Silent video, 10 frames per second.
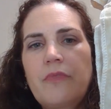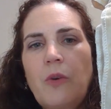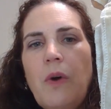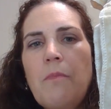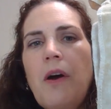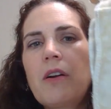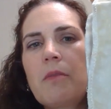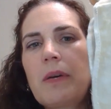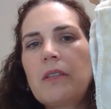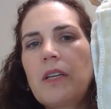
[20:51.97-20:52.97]
one part of
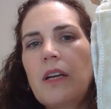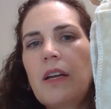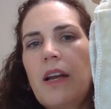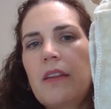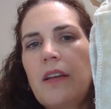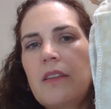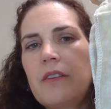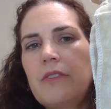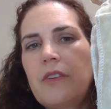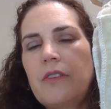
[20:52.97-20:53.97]
the building, and then
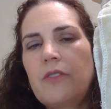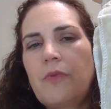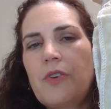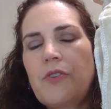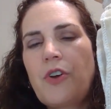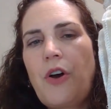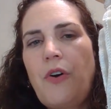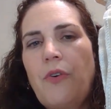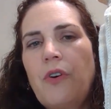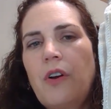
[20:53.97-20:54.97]
this is where you
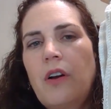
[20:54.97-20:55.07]
go,